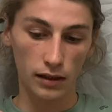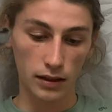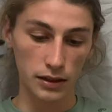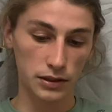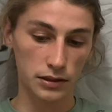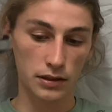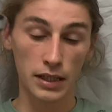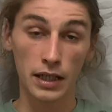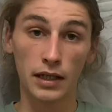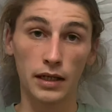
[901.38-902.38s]
this
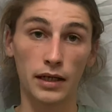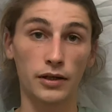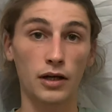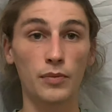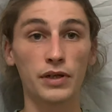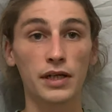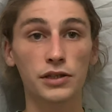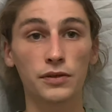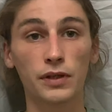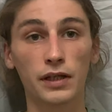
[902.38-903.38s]
in
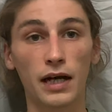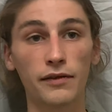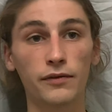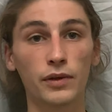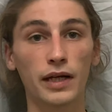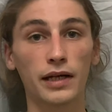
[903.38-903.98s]
combination with the iPhone